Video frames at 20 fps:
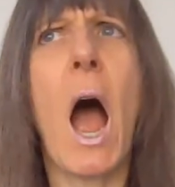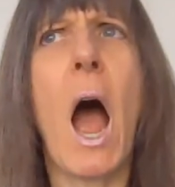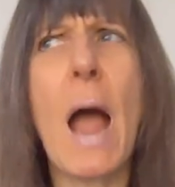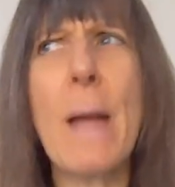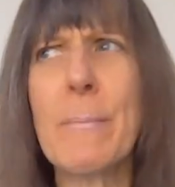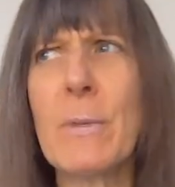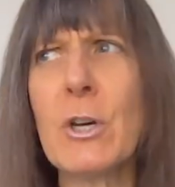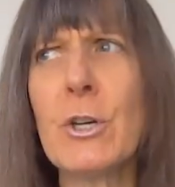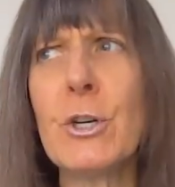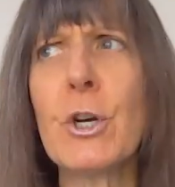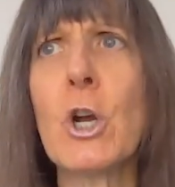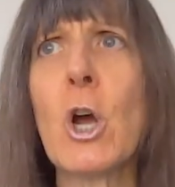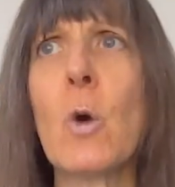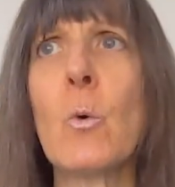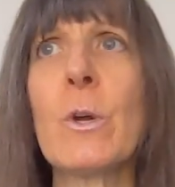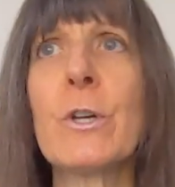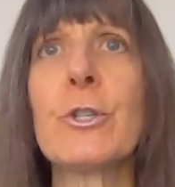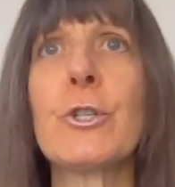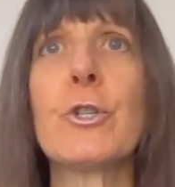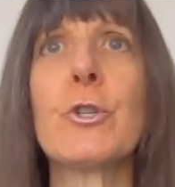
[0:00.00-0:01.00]
I'm going to
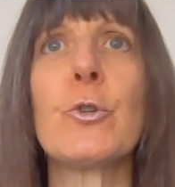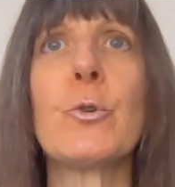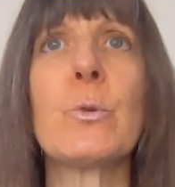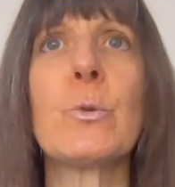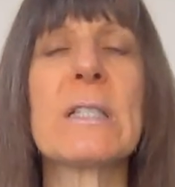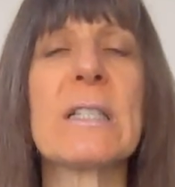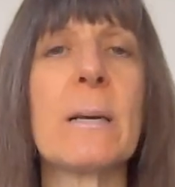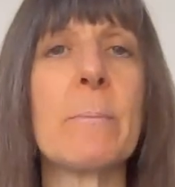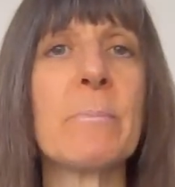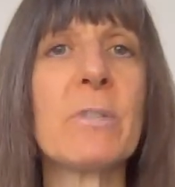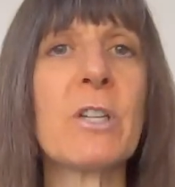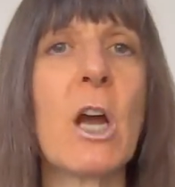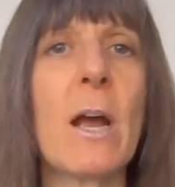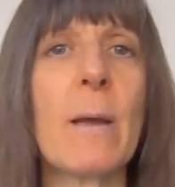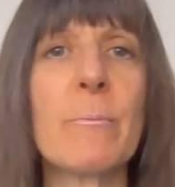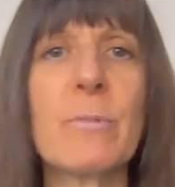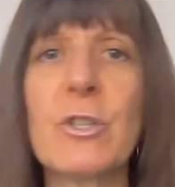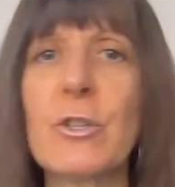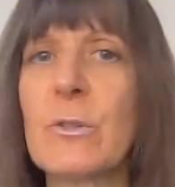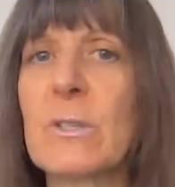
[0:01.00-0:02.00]
go into
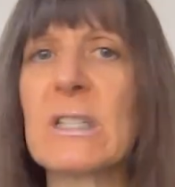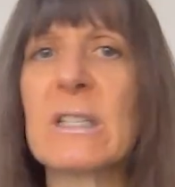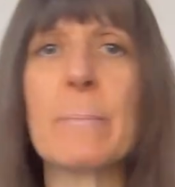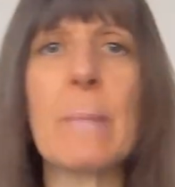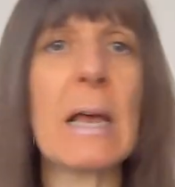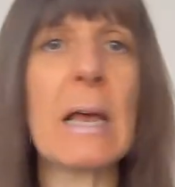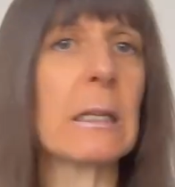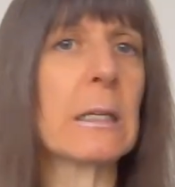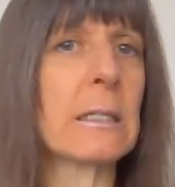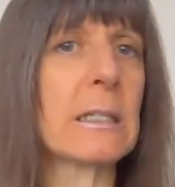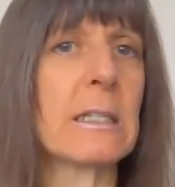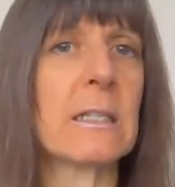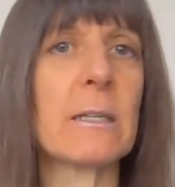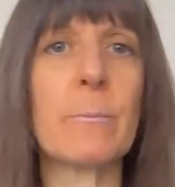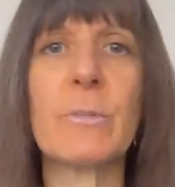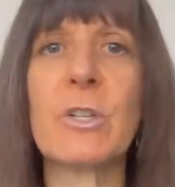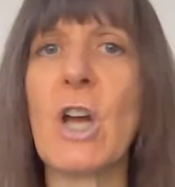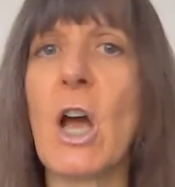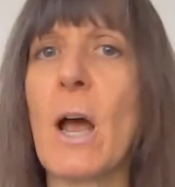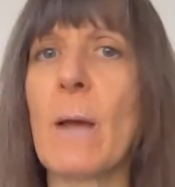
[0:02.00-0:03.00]
sometimes you smell and
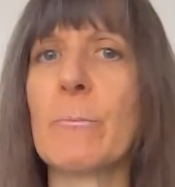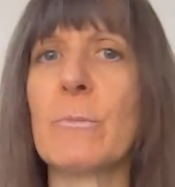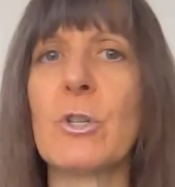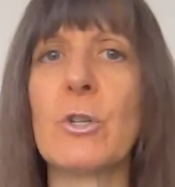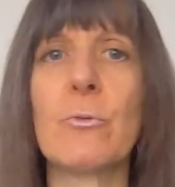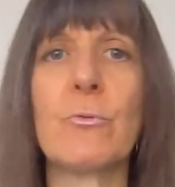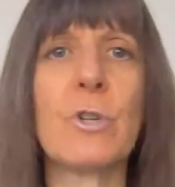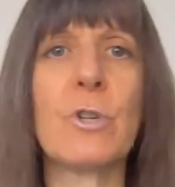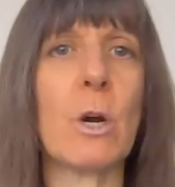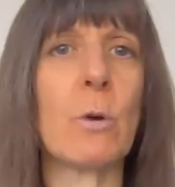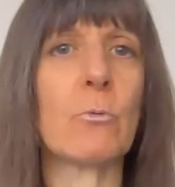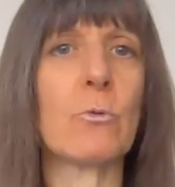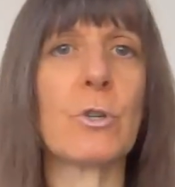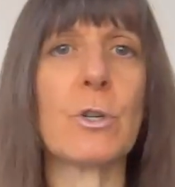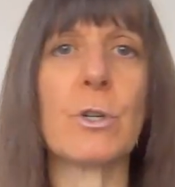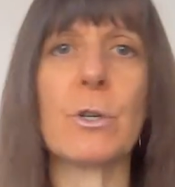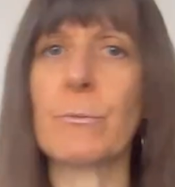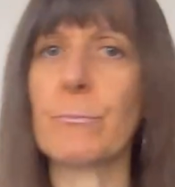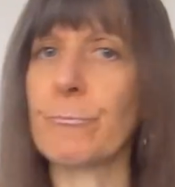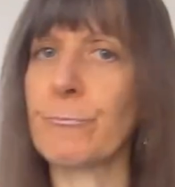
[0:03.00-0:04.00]
sometimes you
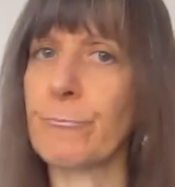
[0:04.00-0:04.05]
don't.